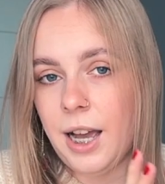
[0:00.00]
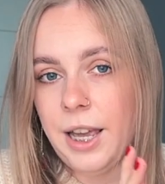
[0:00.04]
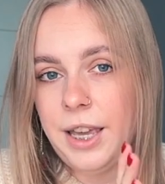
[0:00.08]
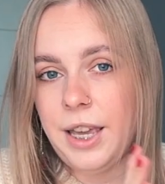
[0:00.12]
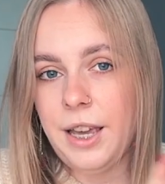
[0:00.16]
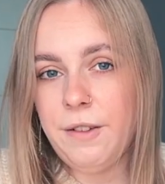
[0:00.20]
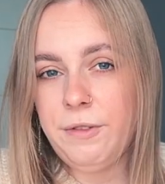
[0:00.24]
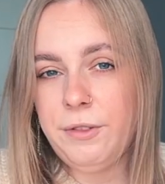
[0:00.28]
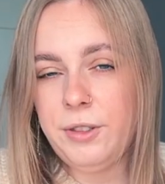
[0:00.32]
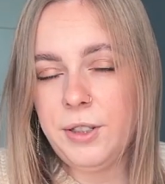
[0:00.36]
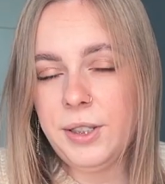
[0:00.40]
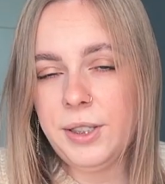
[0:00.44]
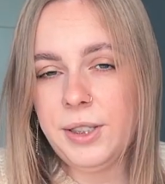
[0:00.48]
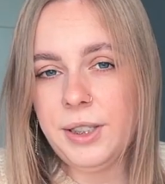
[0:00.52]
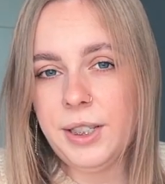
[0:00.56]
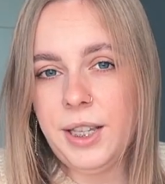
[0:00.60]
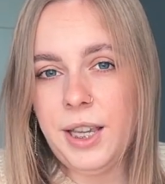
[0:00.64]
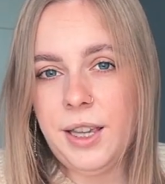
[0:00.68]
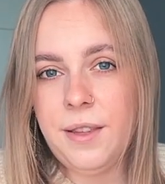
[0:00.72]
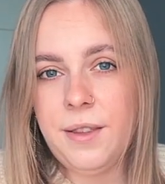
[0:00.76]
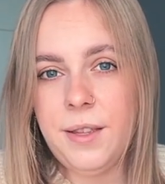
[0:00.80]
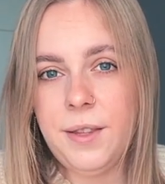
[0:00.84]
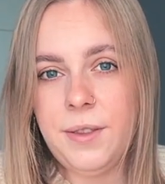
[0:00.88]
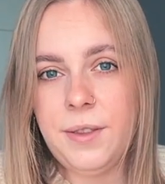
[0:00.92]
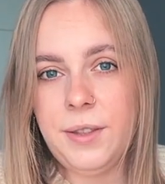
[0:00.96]
I have to
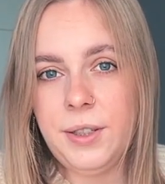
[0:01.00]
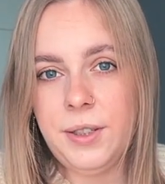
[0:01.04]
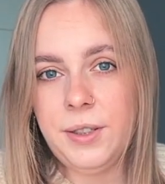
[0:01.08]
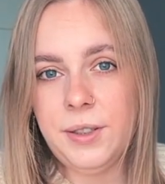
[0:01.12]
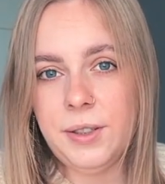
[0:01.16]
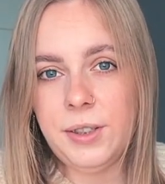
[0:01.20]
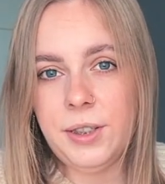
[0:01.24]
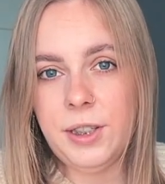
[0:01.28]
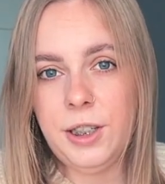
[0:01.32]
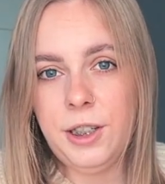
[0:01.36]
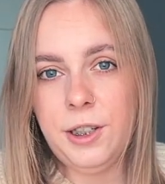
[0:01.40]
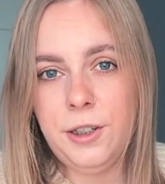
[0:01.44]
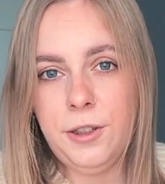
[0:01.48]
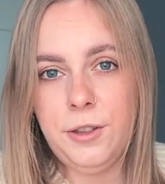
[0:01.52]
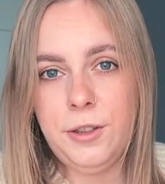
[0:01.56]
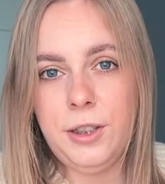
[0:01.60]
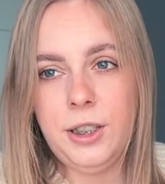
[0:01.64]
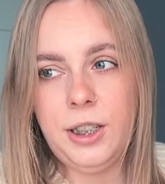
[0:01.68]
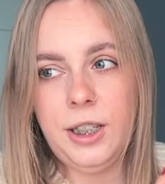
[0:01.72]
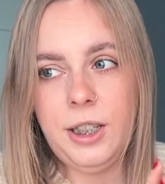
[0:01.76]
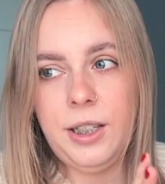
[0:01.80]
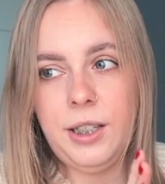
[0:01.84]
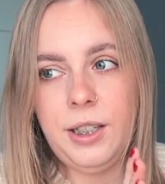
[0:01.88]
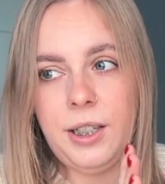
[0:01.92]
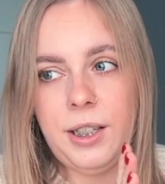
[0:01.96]
say that this
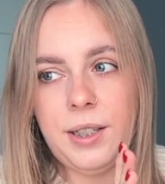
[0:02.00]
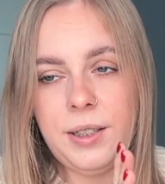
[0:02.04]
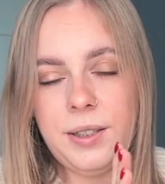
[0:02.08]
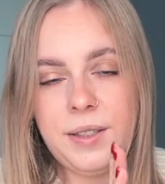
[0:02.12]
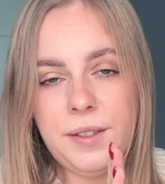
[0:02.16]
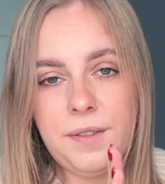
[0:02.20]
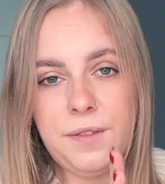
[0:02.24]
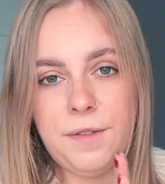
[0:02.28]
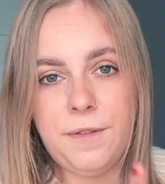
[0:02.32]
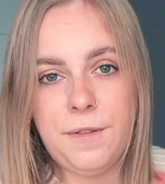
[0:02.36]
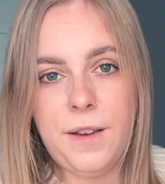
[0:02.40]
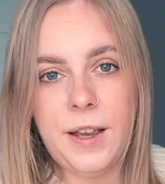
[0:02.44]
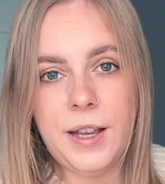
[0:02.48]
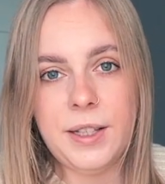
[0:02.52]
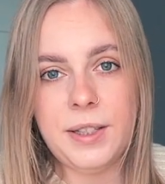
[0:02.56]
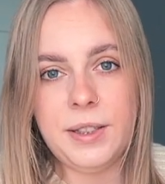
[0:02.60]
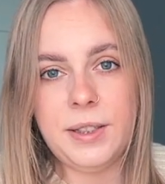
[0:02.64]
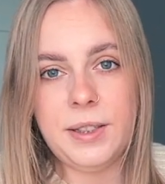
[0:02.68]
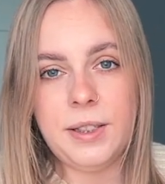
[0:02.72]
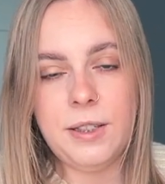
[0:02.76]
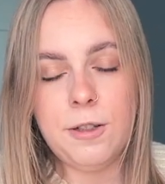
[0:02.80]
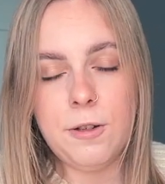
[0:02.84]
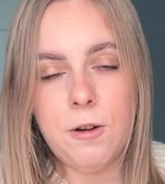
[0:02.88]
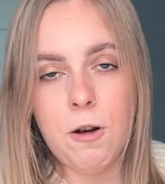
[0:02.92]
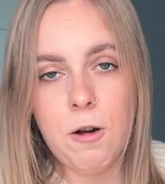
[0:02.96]
cutie is a
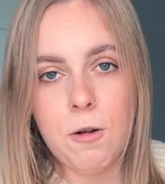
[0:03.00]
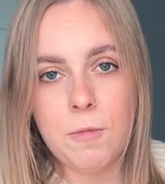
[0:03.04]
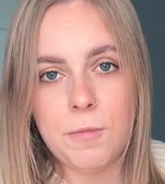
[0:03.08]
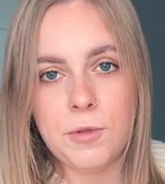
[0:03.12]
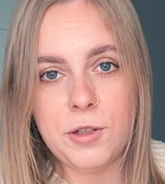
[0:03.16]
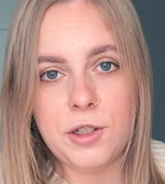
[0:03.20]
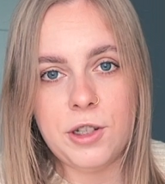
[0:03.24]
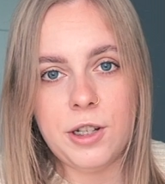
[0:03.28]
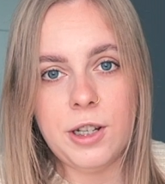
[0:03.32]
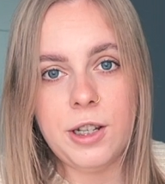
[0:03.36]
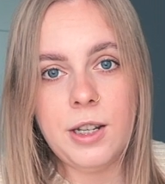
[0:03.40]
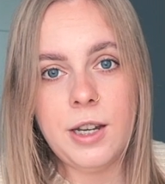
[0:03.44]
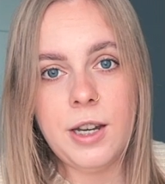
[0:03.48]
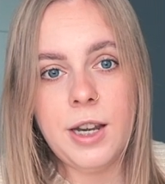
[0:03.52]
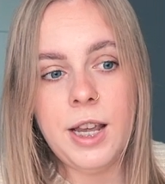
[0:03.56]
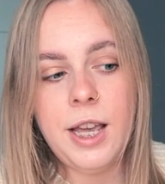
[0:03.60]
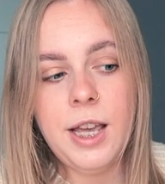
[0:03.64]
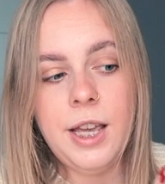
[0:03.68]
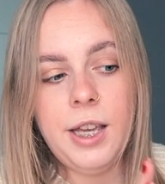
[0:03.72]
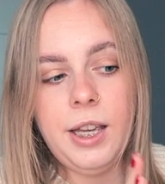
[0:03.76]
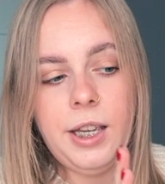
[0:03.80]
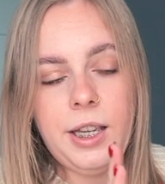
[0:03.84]
fancy option.